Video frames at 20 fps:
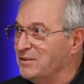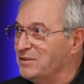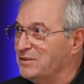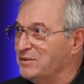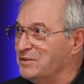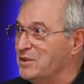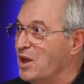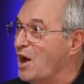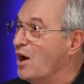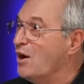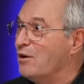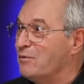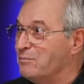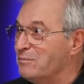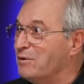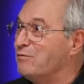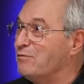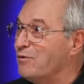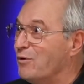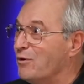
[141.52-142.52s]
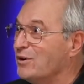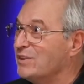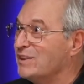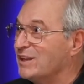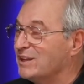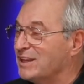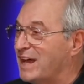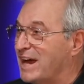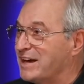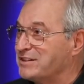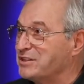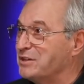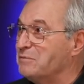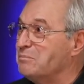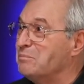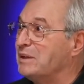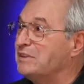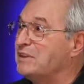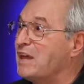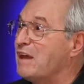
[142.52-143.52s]
No, before the election,
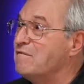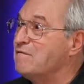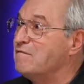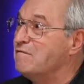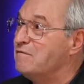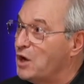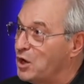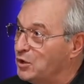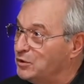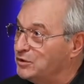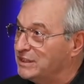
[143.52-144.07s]
but they voted.